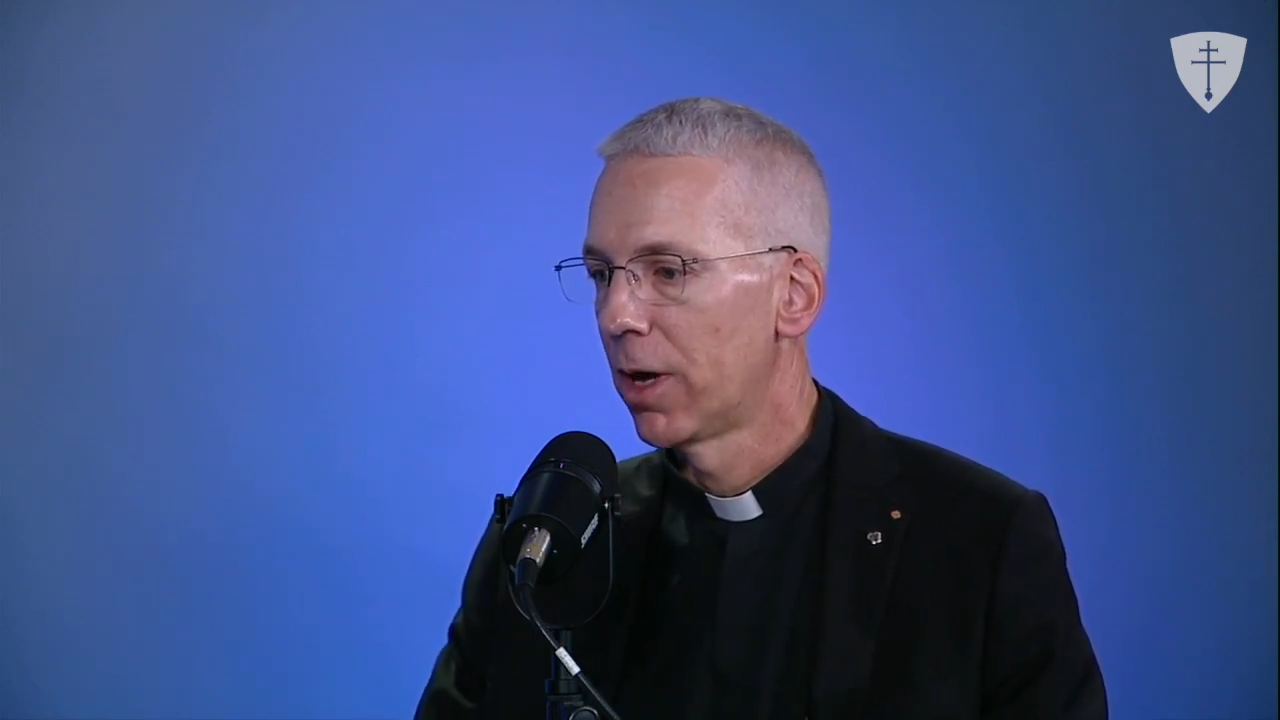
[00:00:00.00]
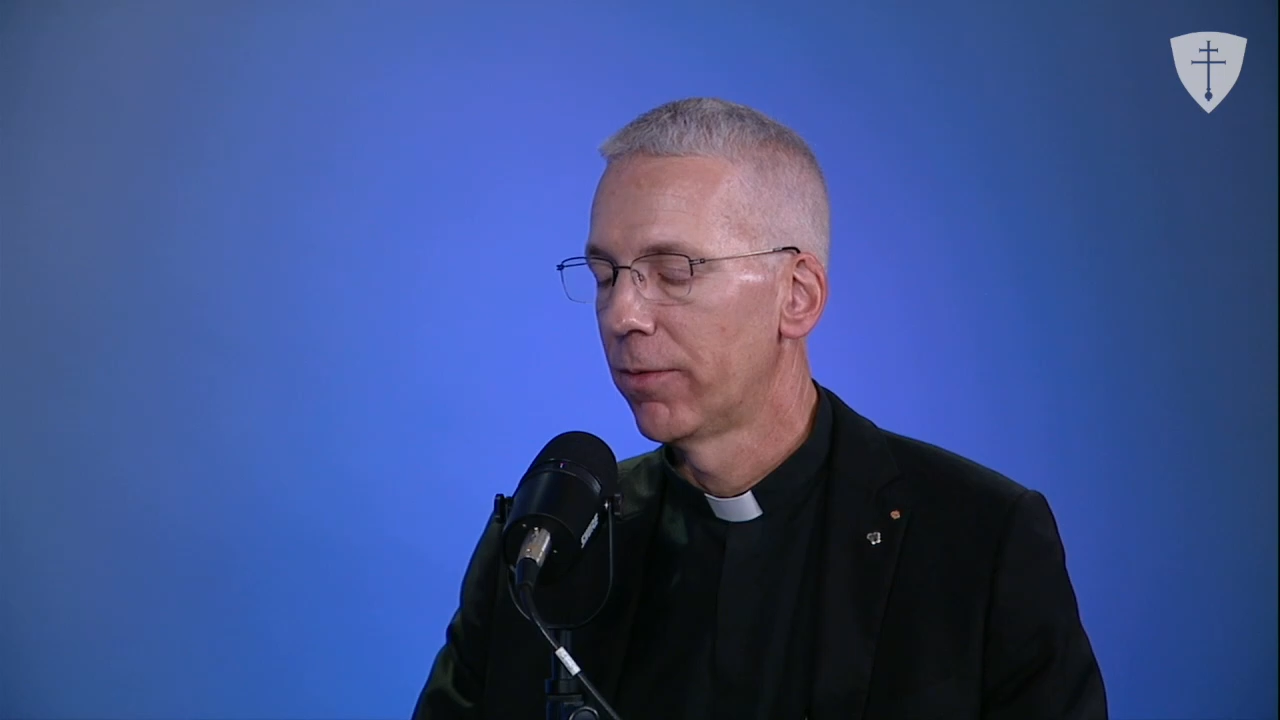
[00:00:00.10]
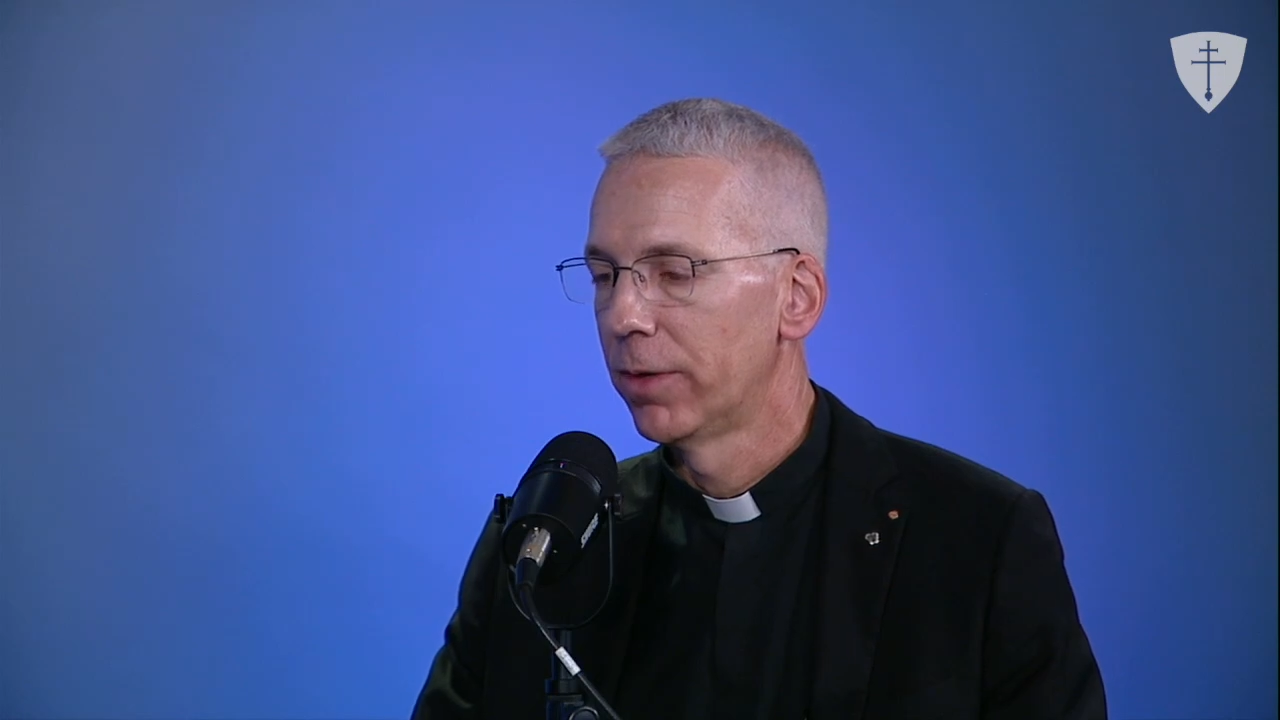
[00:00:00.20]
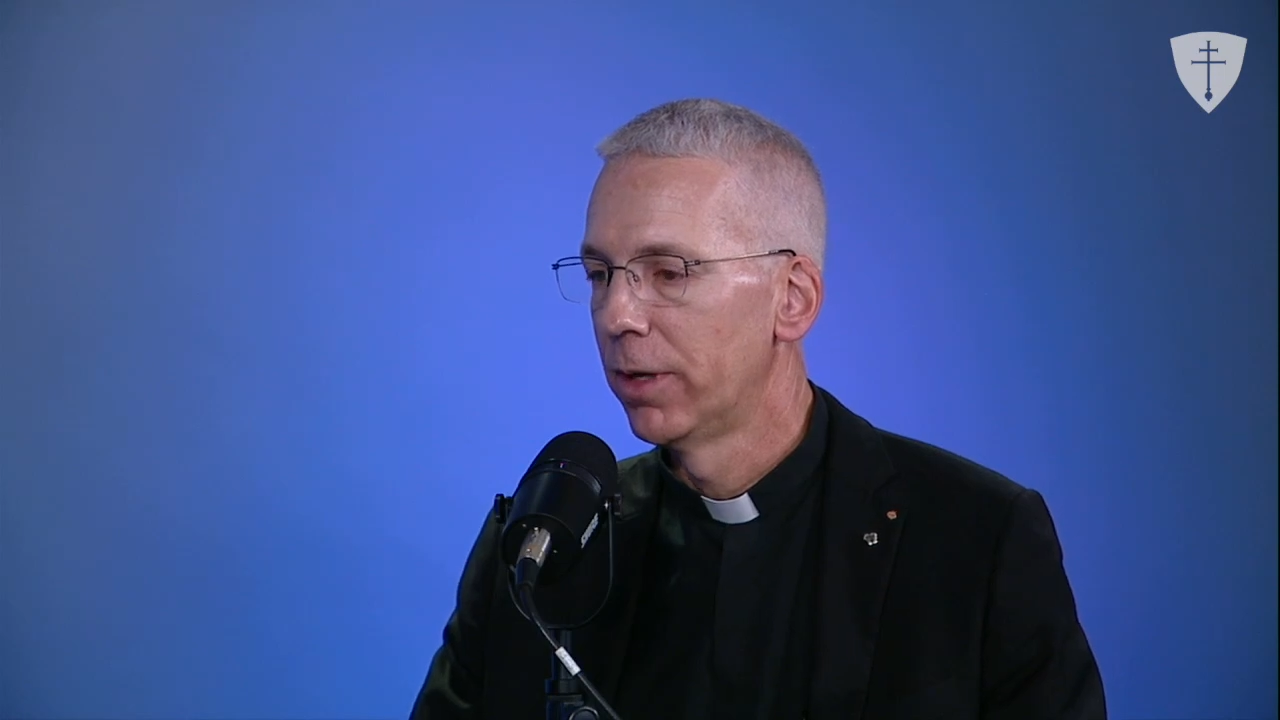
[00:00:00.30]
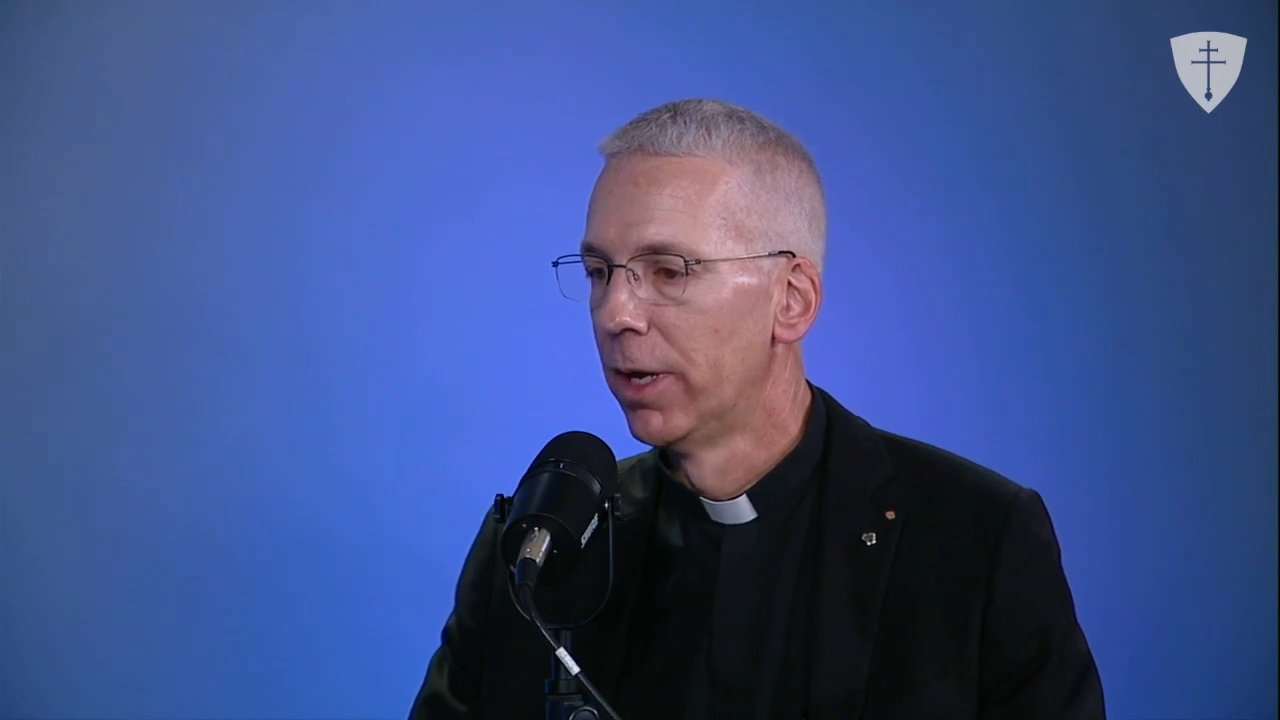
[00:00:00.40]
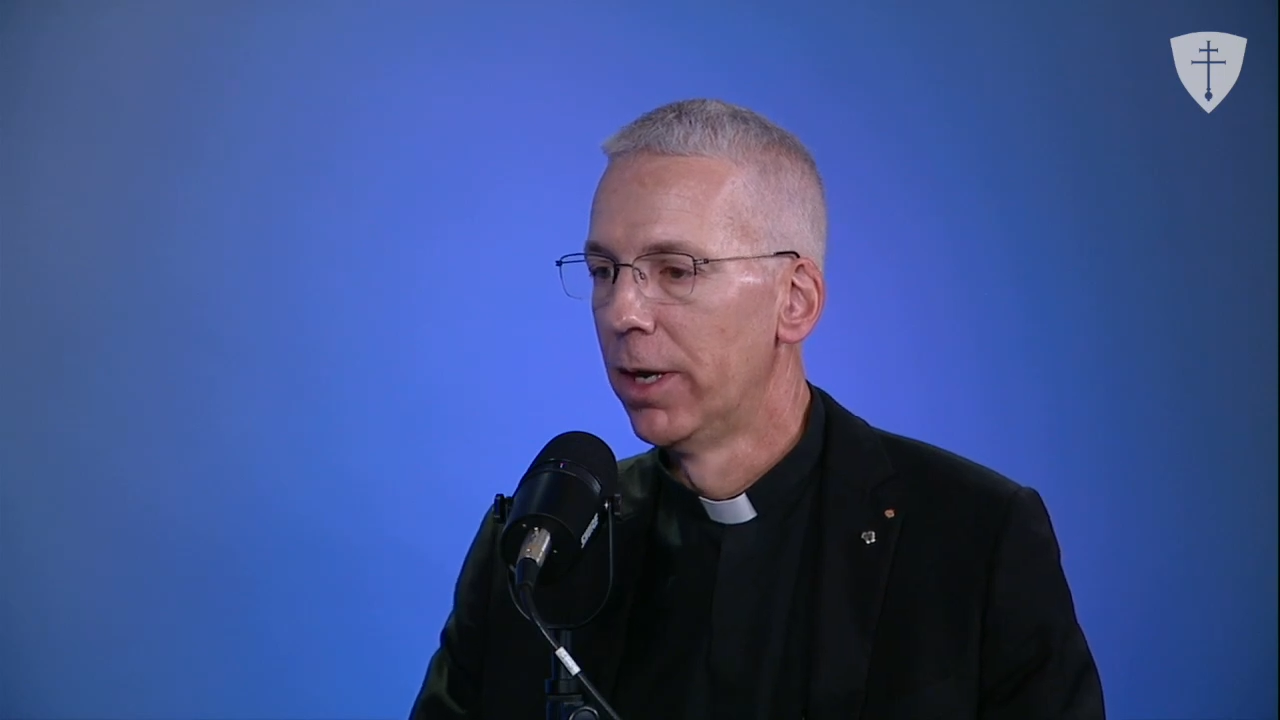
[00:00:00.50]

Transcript: often